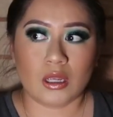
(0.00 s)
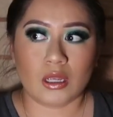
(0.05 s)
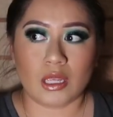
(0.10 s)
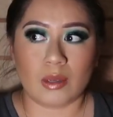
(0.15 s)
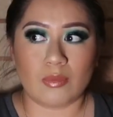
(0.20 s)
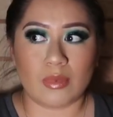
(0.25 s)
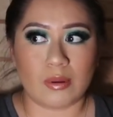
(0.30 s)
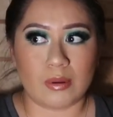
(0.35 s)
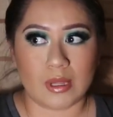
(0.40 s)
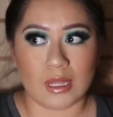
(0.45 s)

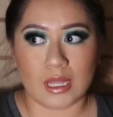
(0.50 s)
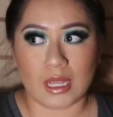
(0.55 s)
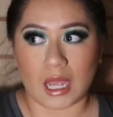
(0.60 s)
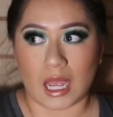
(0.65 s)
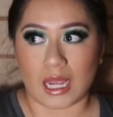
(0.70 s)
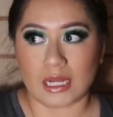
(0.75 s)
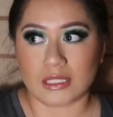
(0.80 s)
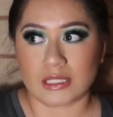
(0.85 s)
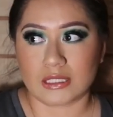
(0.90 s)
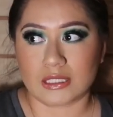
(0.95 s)
Okay, maybe
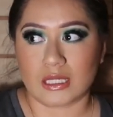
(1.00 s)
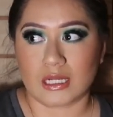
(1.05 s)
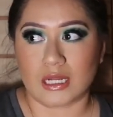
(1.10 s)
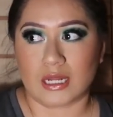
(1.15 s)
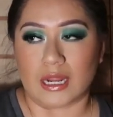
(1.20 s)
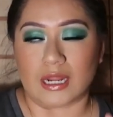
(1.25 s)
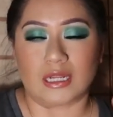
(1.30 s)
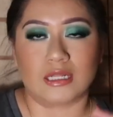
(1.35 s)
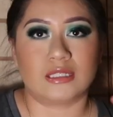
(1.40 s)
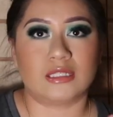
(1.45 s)
I just didn't
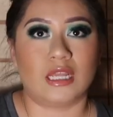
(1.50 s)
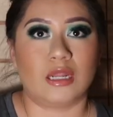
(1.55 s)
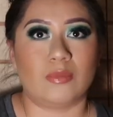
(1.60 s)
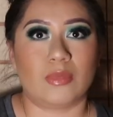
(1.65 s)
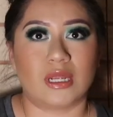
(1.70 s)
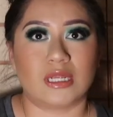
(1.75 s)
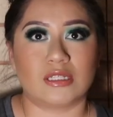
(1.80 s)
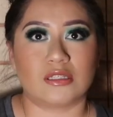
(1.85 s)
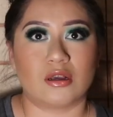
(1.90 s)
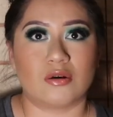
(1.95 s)
like seeing
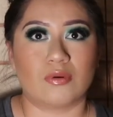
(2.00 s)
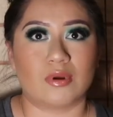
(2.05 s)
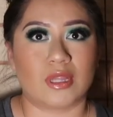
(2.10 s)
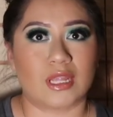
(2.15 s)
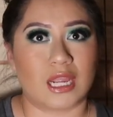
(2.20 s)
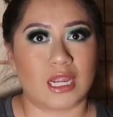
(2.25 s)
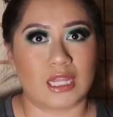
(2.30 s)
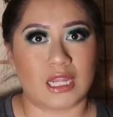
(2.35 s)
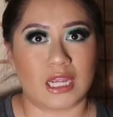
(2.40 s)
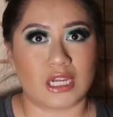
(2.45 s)
myself with
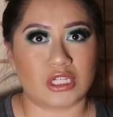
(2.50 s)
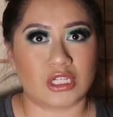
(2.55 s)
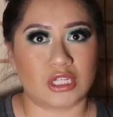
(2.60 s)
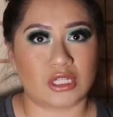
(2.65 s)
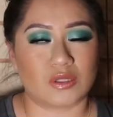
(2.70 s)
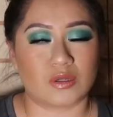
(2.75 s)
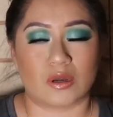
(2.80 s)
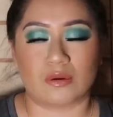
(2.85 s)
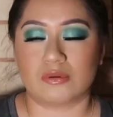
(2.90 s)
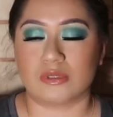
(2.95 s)

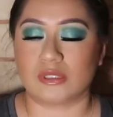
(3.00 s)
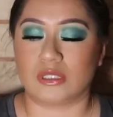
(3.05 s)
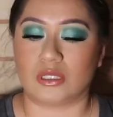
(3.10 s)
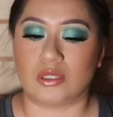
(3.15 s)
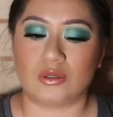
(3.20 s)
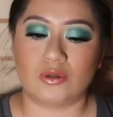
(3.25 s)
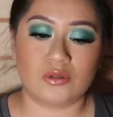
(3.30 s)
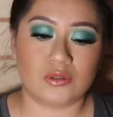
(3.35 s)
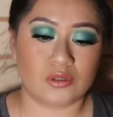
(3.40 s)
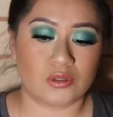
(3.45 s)
eyelashes, so I
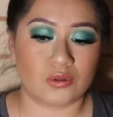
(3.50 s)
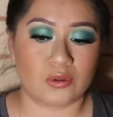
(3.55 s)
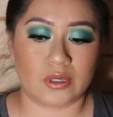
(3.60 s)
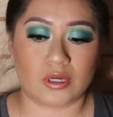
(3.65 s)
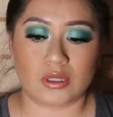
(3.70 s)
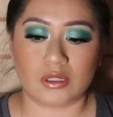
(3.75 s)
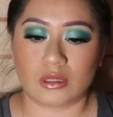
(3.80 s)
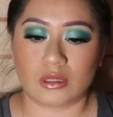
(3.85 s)
wasn't used to it or